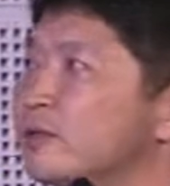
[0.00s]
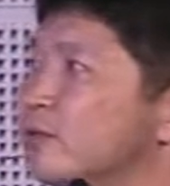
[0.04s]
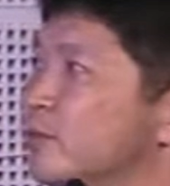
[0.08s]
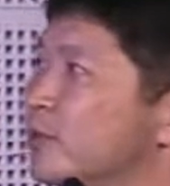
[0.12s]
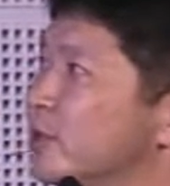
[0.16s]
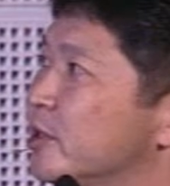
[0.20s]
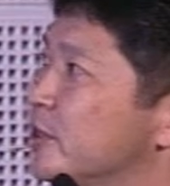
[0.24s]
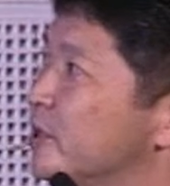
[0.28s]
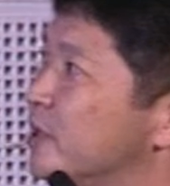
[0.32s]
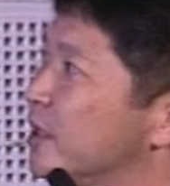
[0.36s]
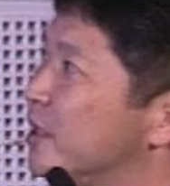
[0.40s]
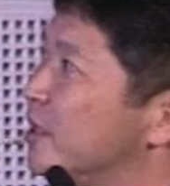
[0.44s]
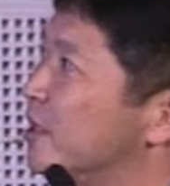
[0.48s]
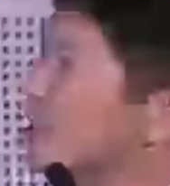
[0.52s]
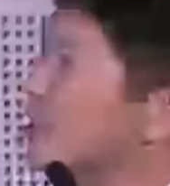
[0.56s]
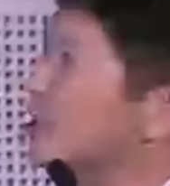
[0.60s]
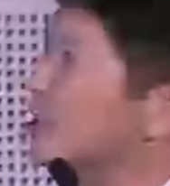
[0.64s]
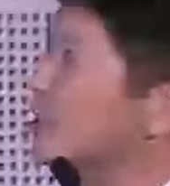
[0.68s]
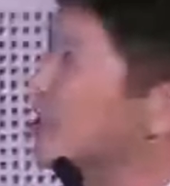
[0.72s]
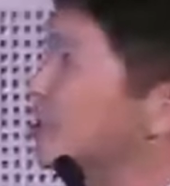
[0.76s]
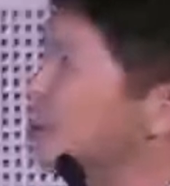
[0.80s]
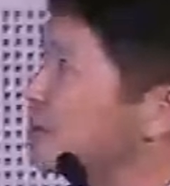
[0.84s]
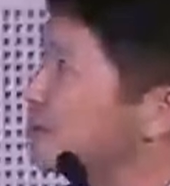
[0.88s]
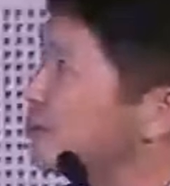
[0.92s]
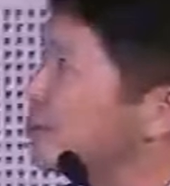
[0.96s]
But
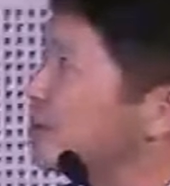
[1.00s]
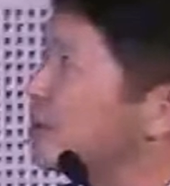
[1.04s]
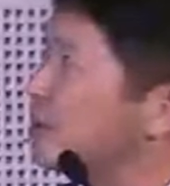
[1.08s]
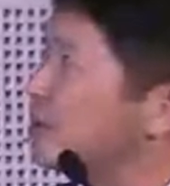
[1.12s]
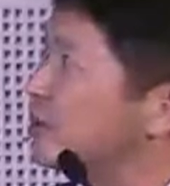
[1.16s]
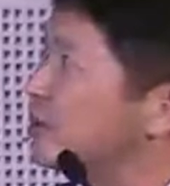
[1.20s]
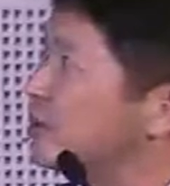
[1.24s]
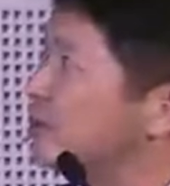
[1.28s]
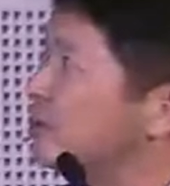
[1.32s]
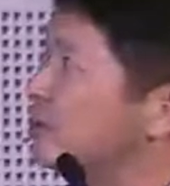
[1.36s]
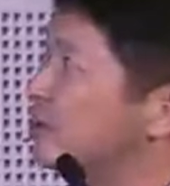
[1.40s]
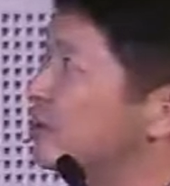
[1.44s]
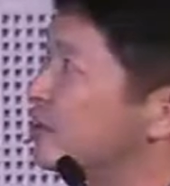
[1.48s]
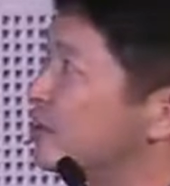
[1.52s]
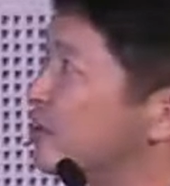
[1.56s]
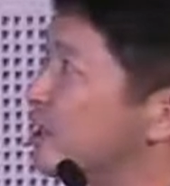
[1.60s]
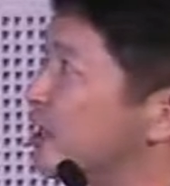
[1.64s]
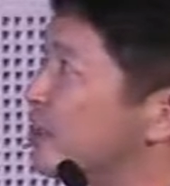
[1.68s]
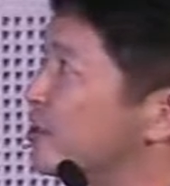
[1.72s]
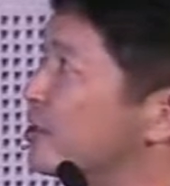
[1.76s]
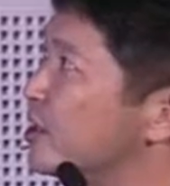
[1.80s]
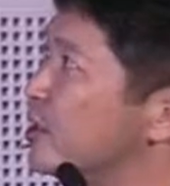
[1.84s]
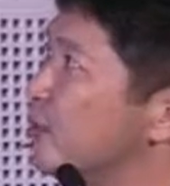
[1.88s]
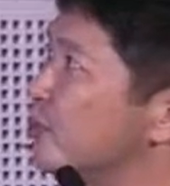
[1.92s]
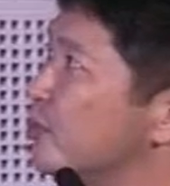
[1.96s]
anyway,
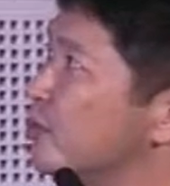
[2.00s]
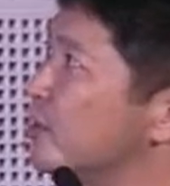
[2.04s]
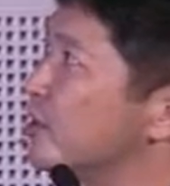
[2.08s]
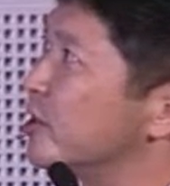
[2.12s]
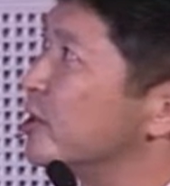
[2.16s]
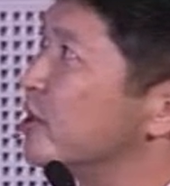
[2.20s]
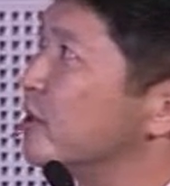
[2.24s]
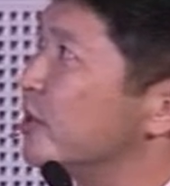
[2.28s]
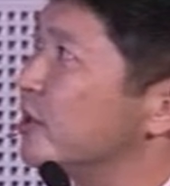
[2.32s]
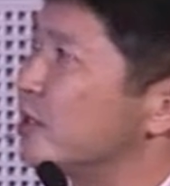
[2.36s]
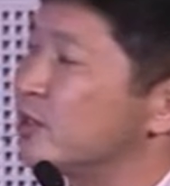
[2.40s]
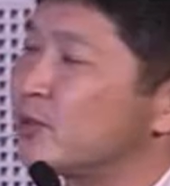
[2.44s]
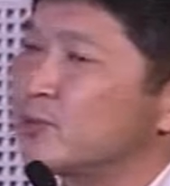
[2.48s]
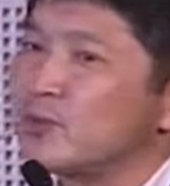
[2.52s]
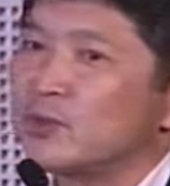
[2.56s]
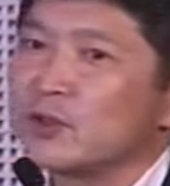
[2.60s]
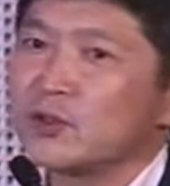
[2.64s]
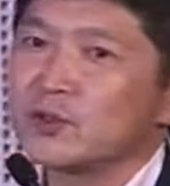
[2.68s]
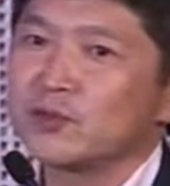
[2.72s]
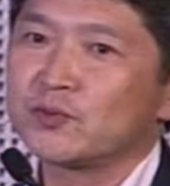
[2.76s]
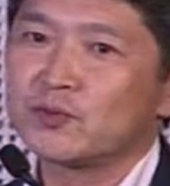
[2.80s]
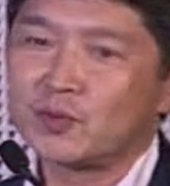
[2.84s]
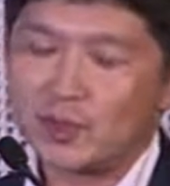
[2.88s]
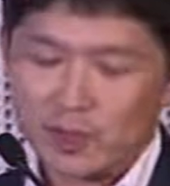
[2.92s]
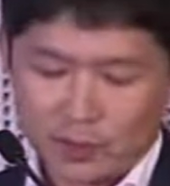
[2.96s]
randomly,
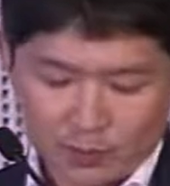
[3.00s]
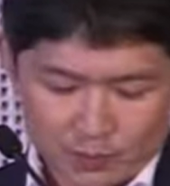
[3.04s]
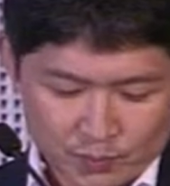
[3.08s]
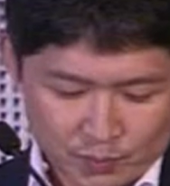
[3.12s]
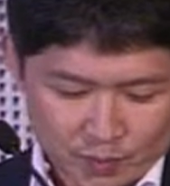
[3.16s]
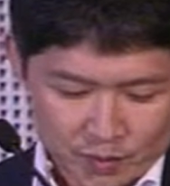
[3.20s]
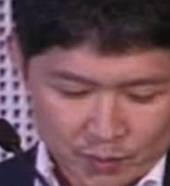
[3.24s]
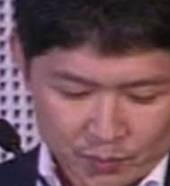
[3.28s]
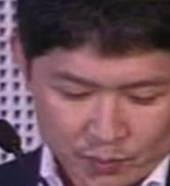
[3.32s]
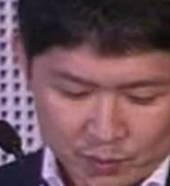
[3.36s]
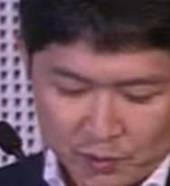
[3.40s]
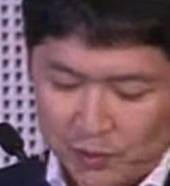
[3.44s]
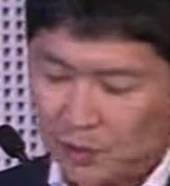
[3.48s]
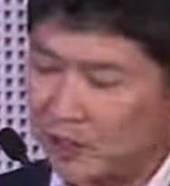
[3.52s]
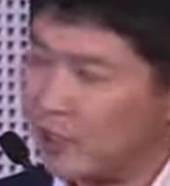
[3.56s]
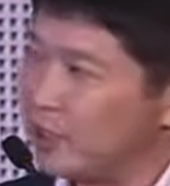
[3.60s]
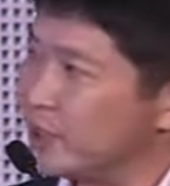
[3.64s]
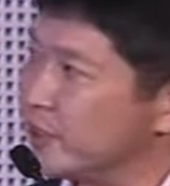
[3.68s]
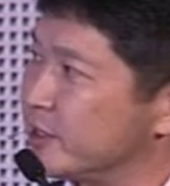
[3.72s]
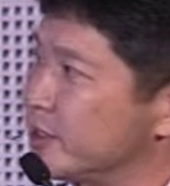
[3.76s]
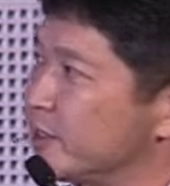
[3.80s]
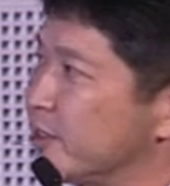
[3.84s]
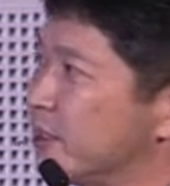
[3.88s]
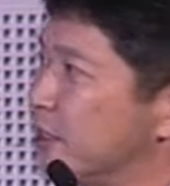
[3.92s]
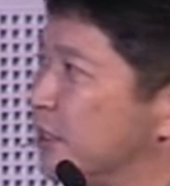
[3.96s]
8.5 people
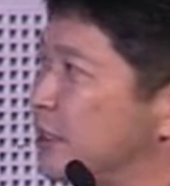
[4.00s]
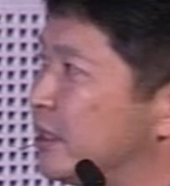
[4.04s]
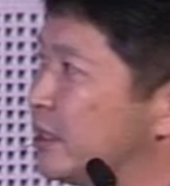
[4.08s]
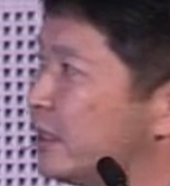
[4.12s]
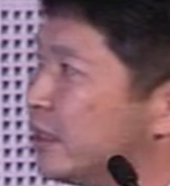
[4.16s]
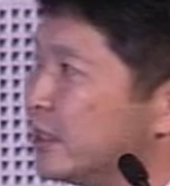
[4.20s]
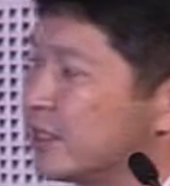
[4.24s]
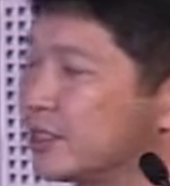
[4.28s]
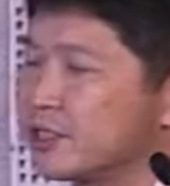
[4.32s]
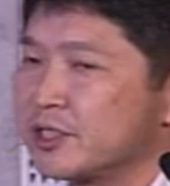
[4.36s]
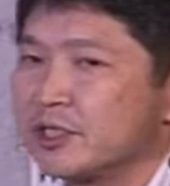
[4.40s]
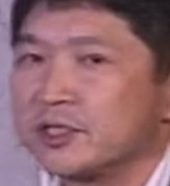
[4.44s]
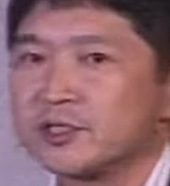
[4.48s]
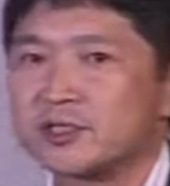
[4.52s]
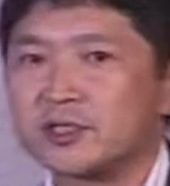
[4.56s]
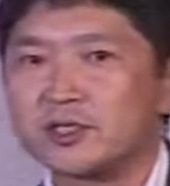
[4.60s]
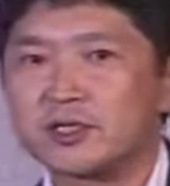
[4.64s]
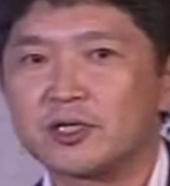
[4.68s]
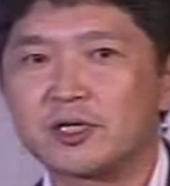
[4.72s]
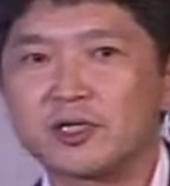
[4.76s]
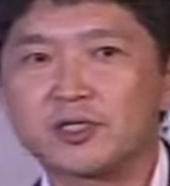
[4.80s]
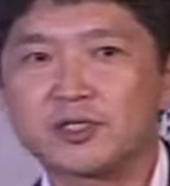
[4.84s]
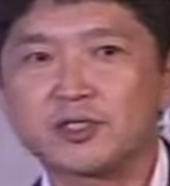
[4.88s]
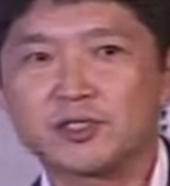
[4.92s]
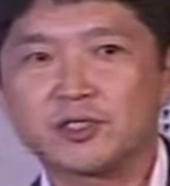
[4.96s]
has such
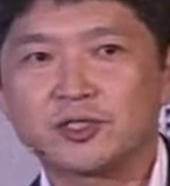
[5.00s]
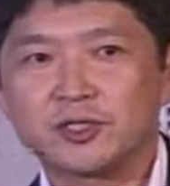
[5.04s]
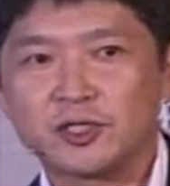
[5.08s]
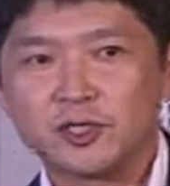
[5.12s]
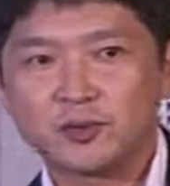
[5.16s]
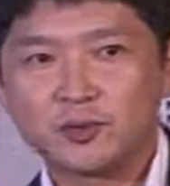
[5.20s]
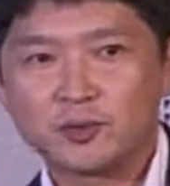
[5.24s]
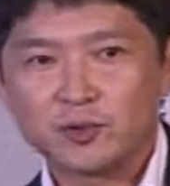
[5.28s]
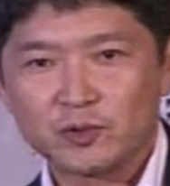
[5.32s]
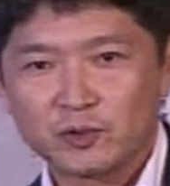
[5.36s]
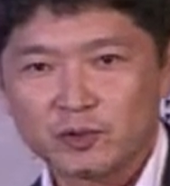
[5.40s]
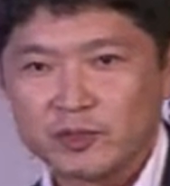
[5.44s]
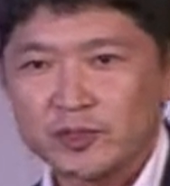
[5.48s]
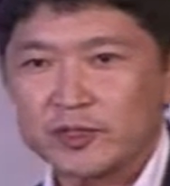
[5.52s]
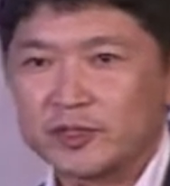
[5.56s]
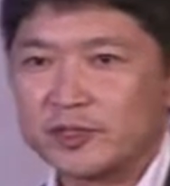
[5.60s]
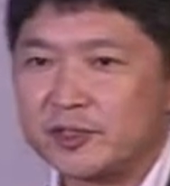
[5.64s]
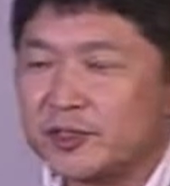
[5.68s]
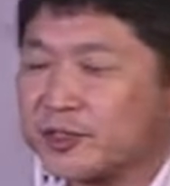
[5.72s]
IgM already.